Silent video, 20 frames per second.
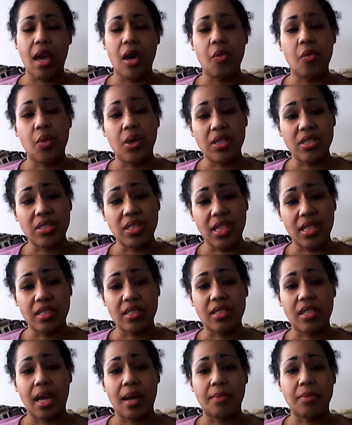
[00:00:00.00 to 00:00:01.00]
And once
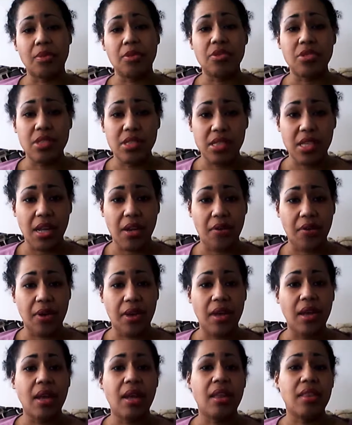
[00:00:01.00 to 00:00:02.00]
they stop using
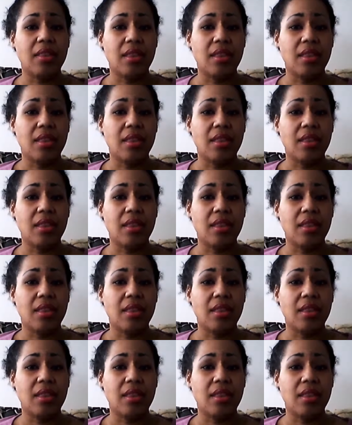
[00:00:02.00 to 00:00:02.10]
dairy,